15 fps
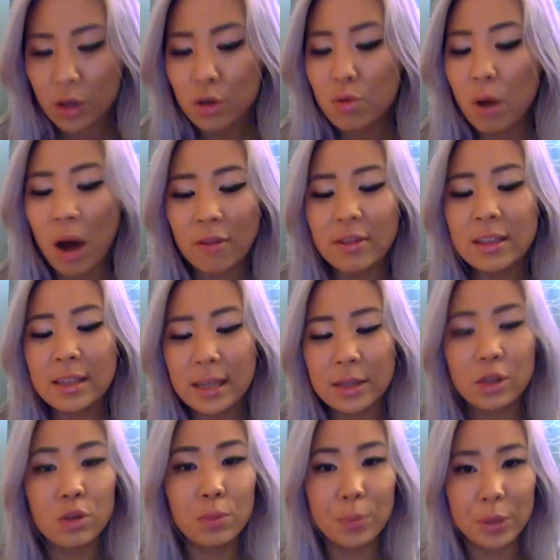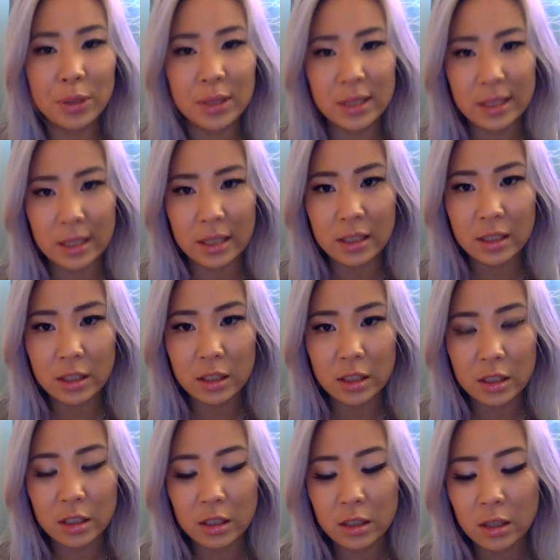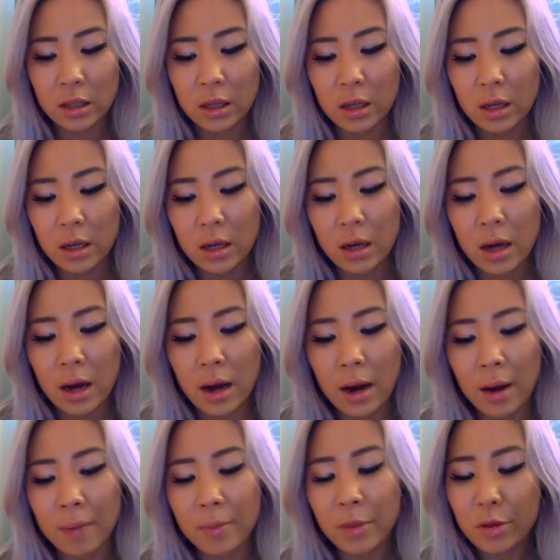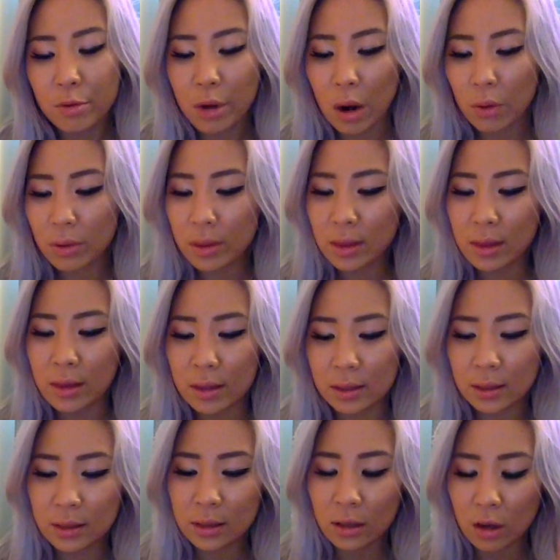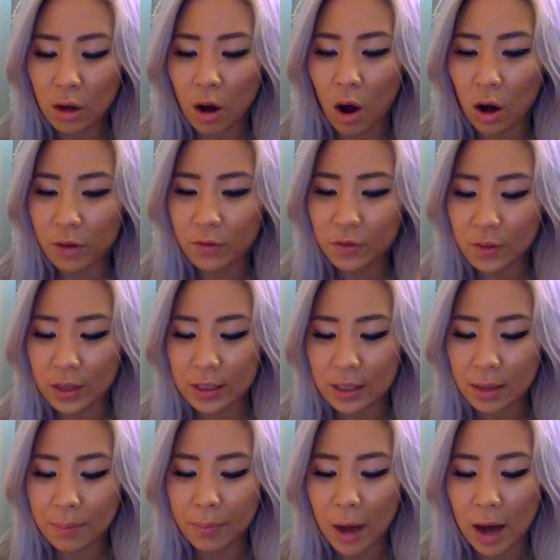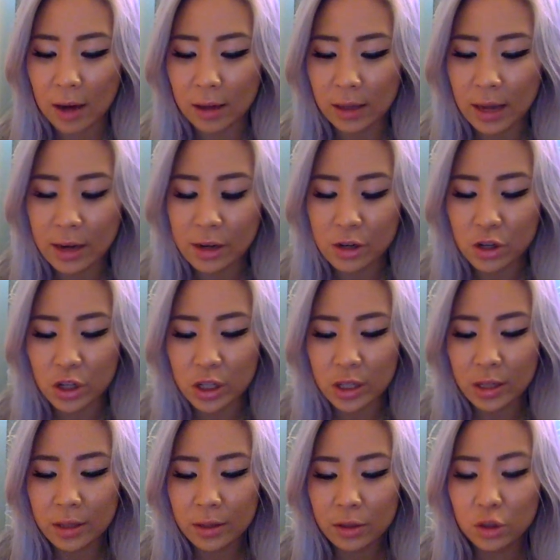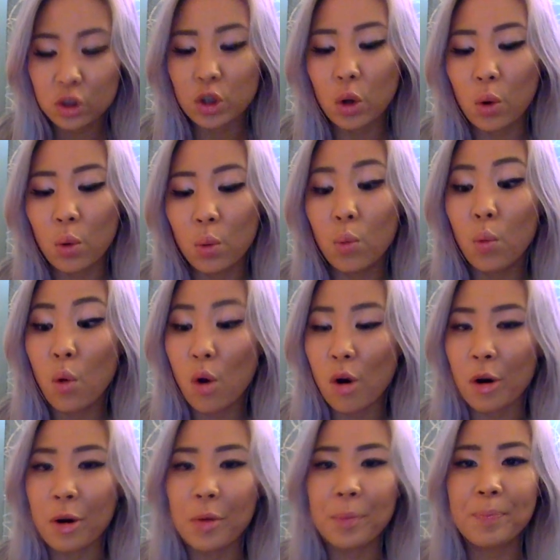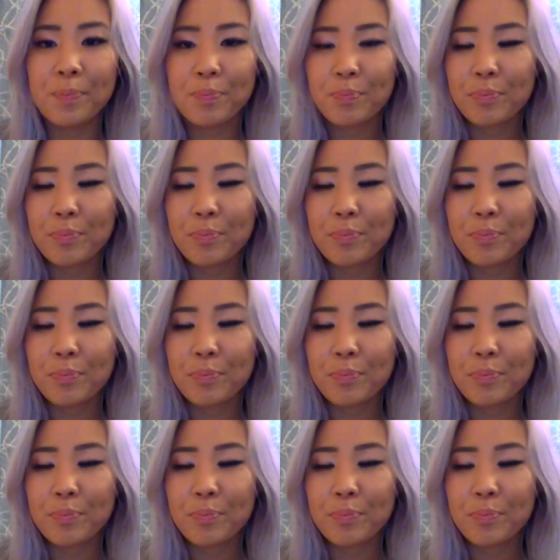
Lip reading: You have a need to persist throughout this conflict battle energy. So war,